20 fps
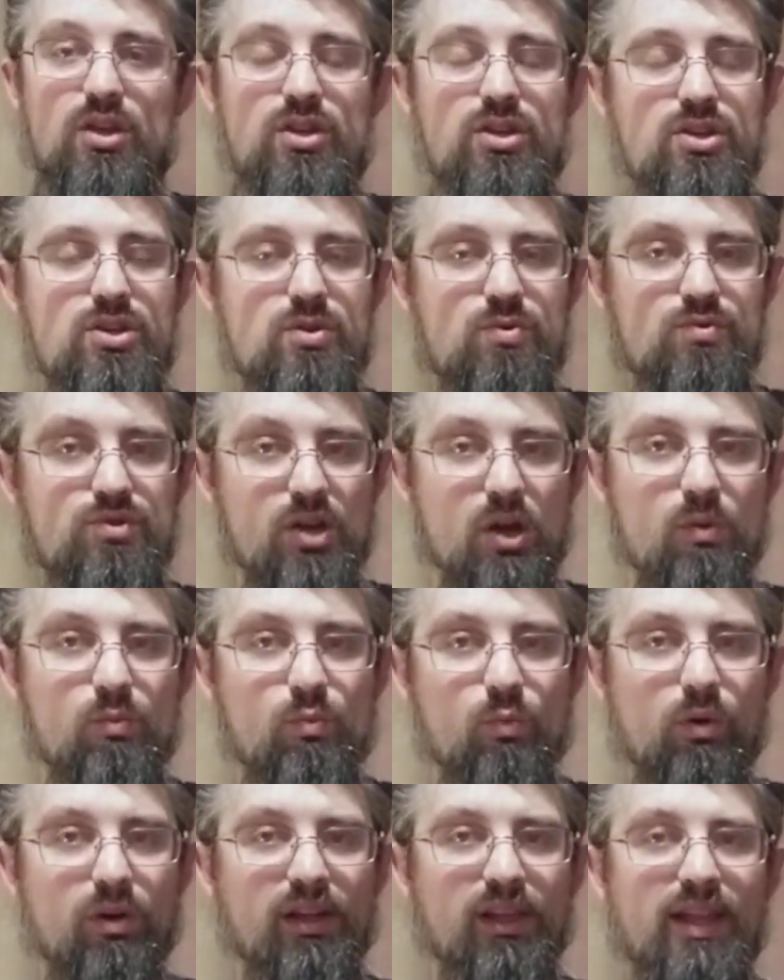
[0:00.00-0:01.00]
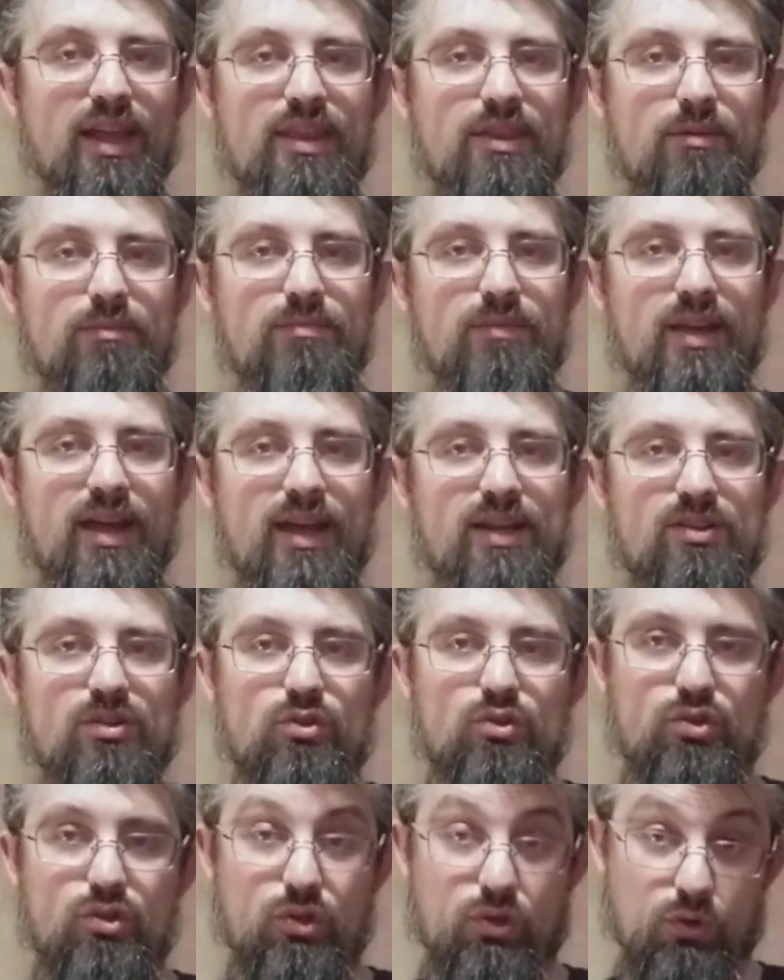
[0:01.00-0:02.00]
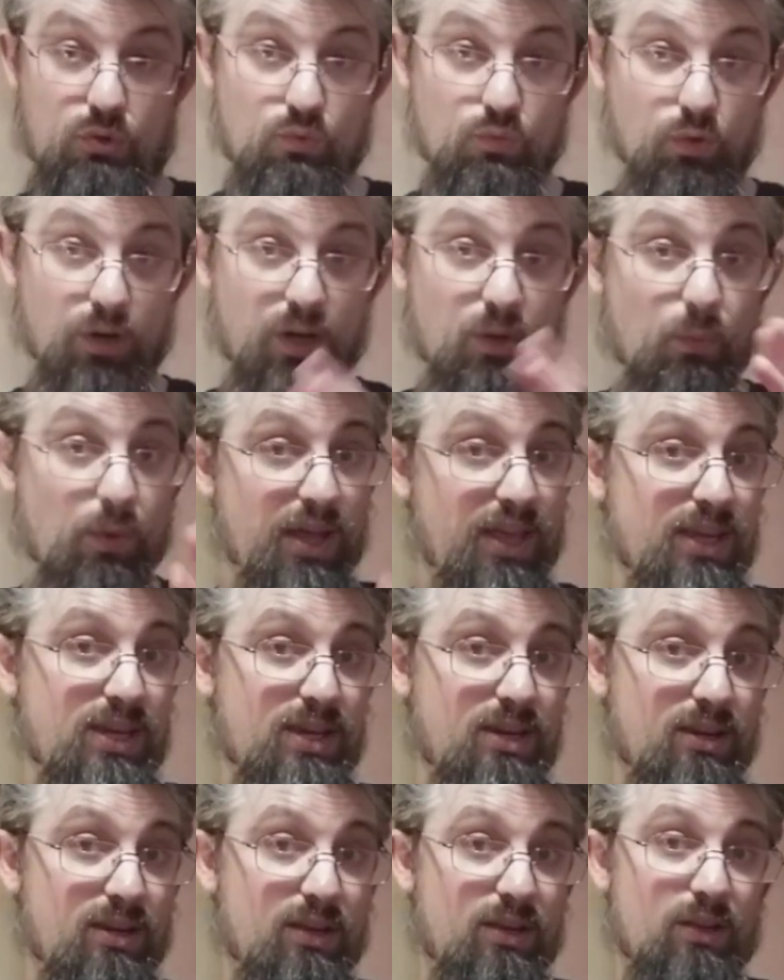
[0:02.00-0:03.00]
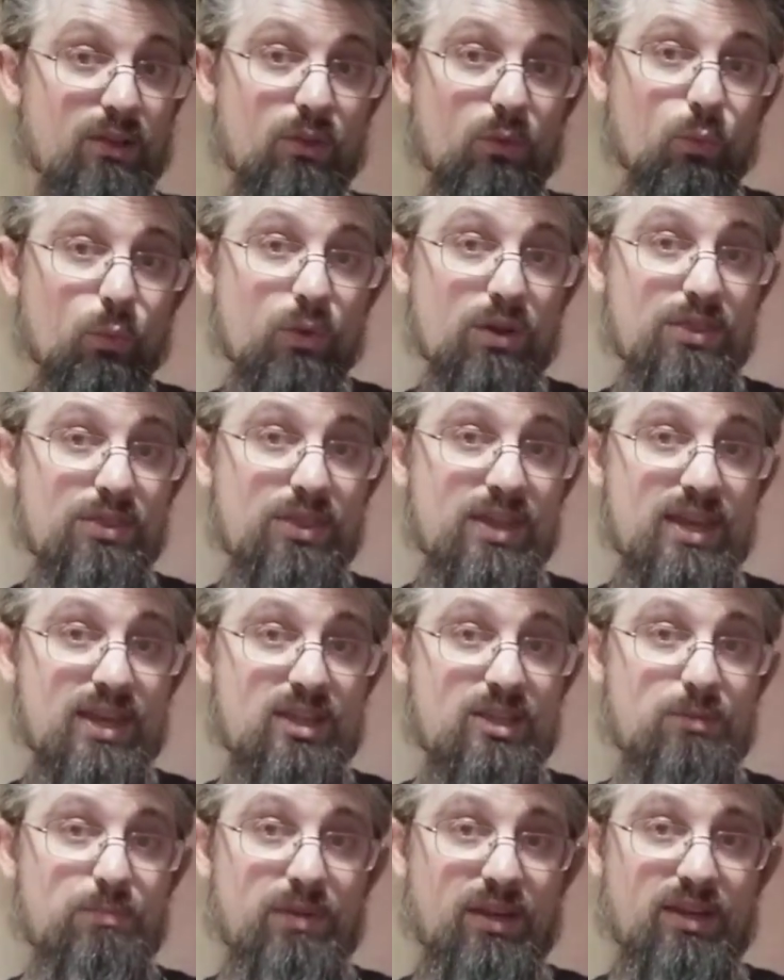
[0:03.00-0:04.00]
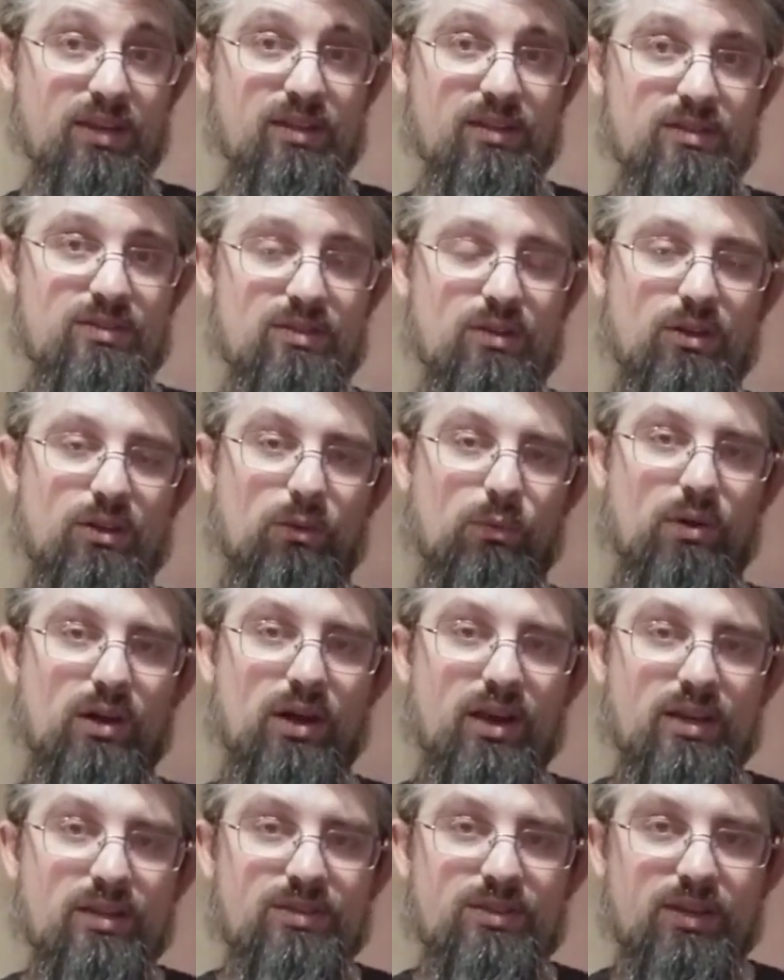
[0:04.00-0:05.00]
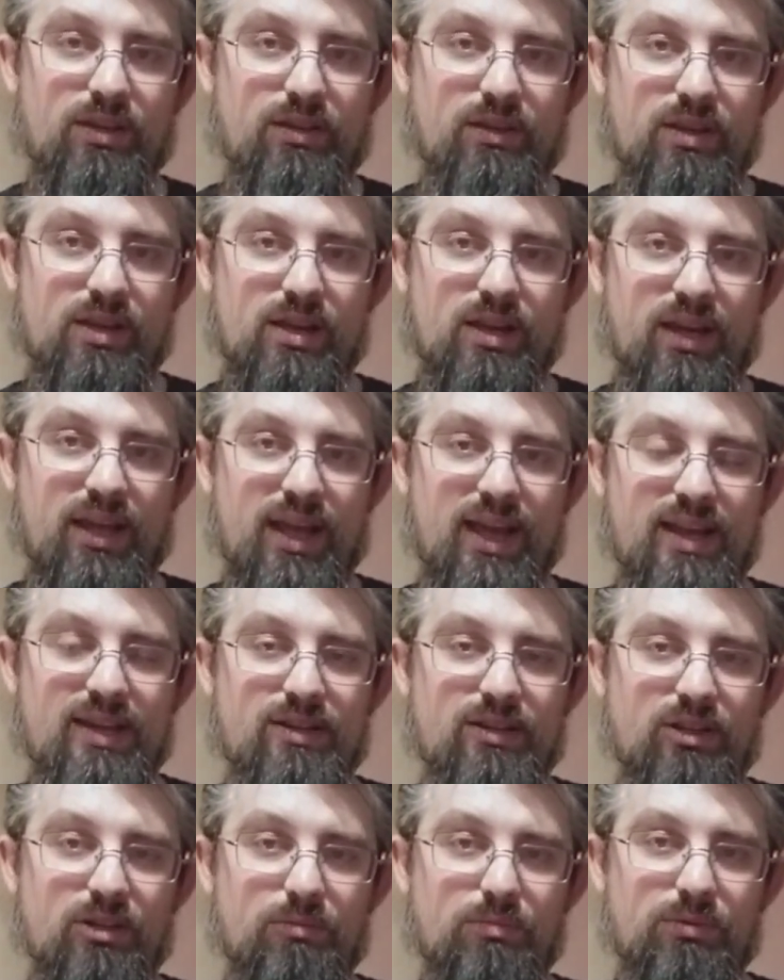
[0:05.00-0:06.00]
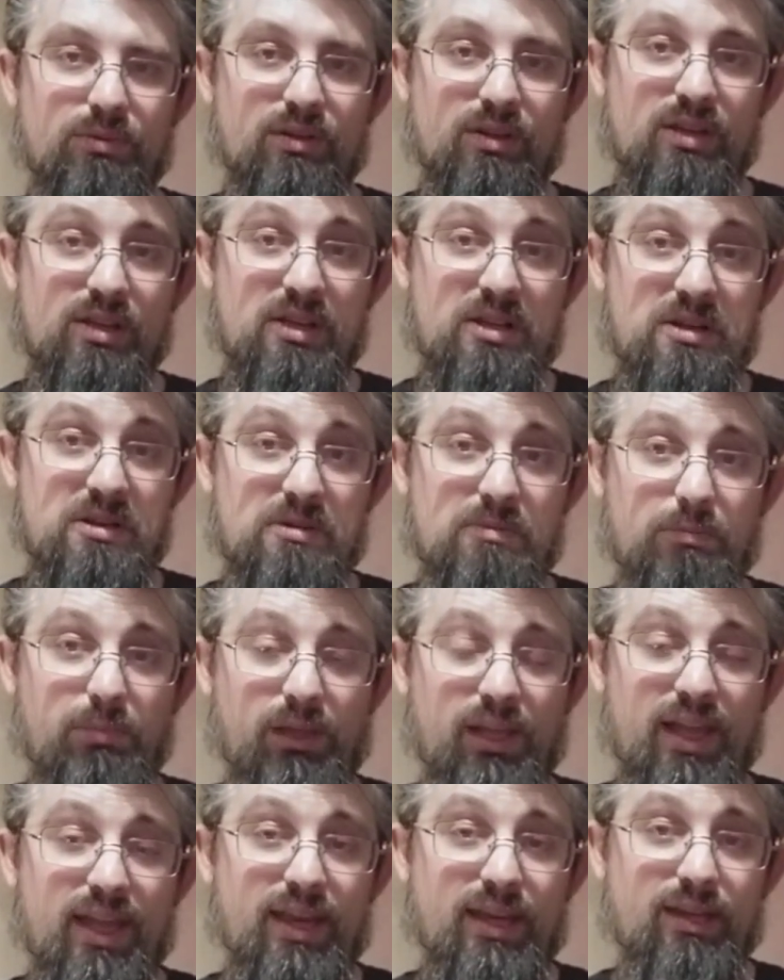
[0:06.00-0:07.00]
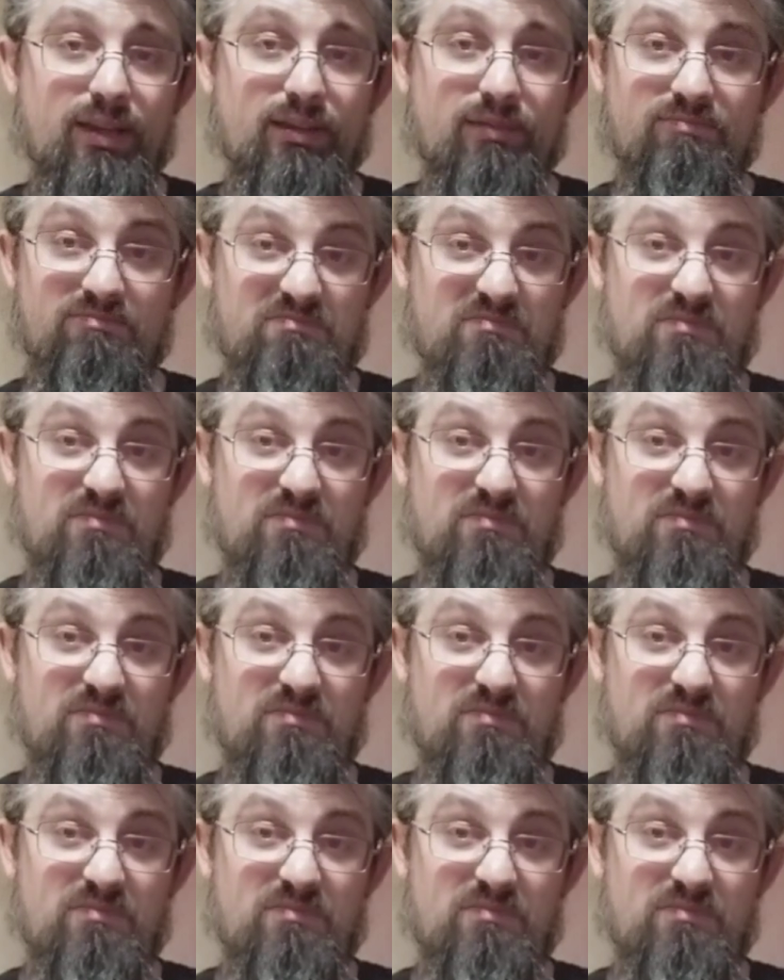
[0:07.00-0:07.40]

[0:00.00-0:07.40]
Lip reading: You don't want to let them get too run away with this, because otherwise you're going to end up playing,